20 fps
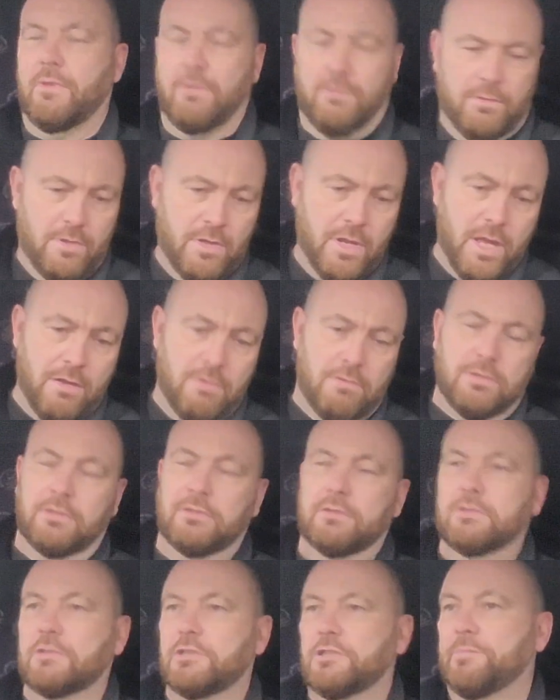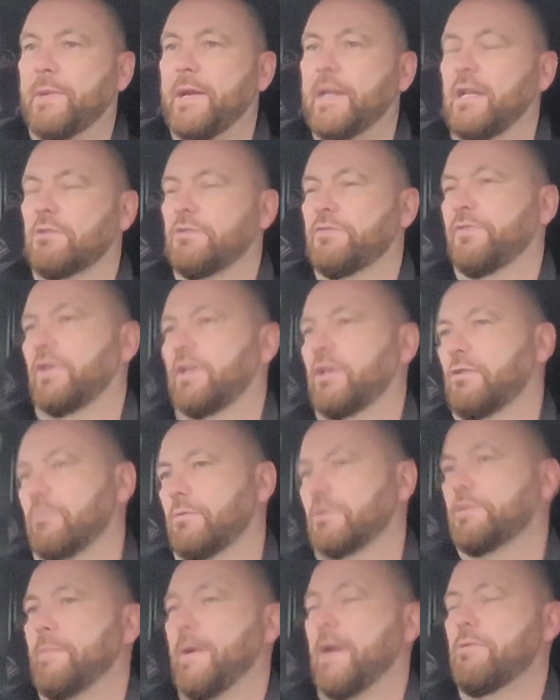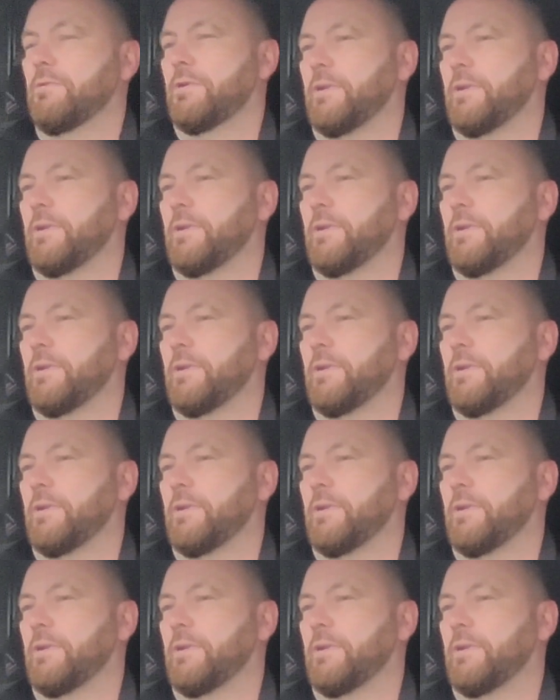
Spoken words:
No, speedo's filling up with smoke.